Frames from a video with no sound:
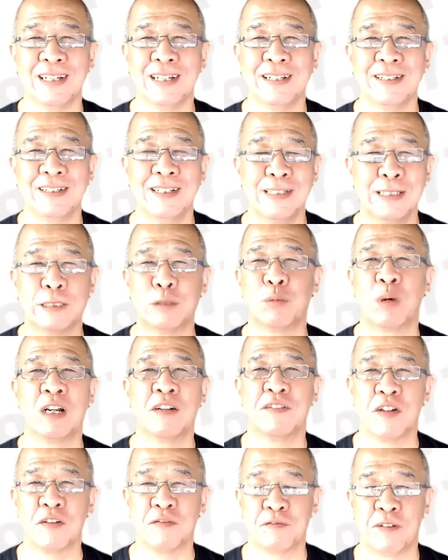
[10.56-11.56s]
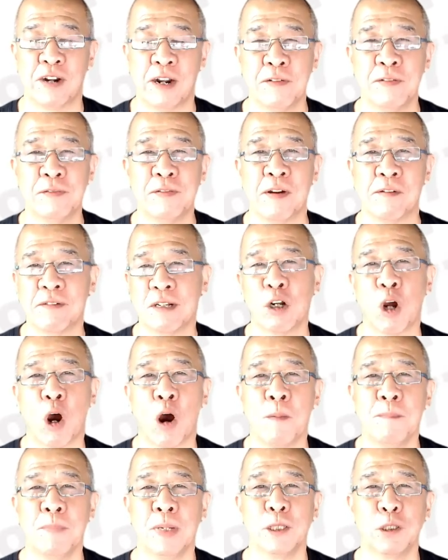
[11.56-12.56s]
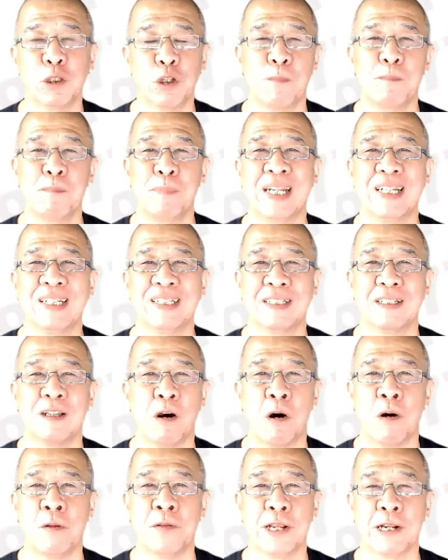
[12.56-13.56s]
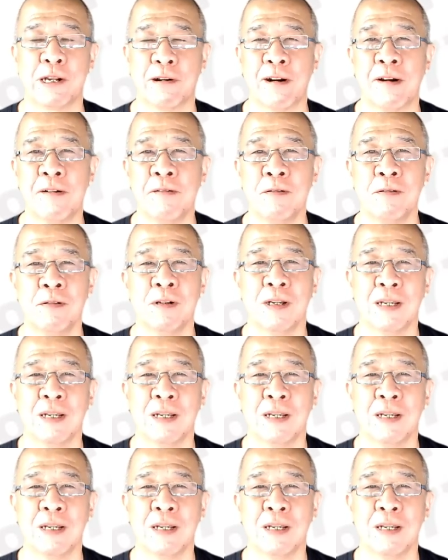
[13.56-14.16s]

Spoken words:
This is one of the very, very common topics on the ground,